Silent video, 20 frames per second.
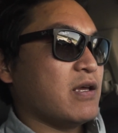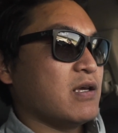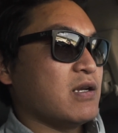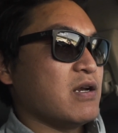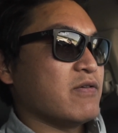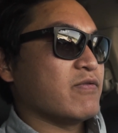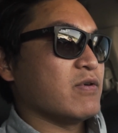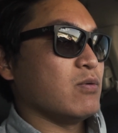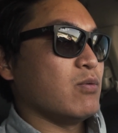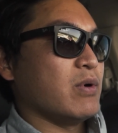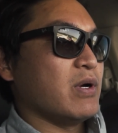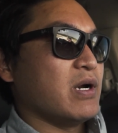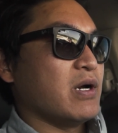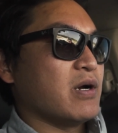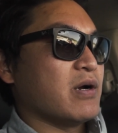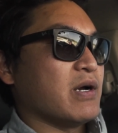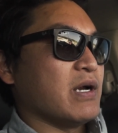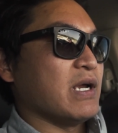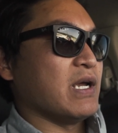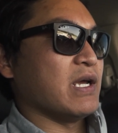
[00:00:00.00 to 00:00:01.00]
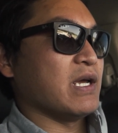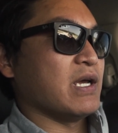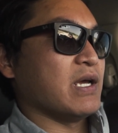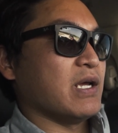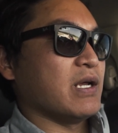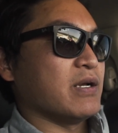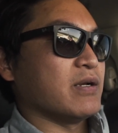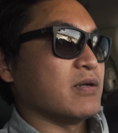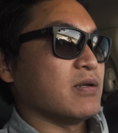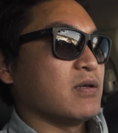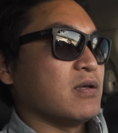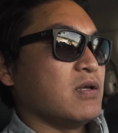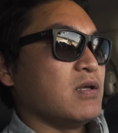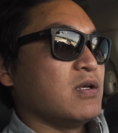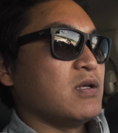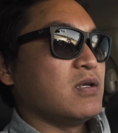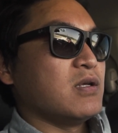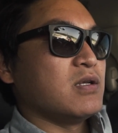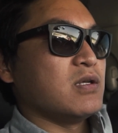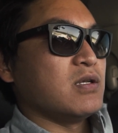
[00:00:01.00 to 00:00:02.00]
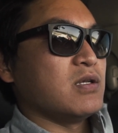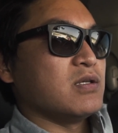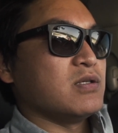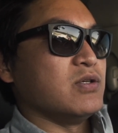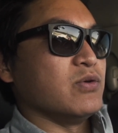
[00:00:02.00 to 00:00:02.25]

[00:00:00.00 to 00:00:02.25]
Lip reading: it everywhere and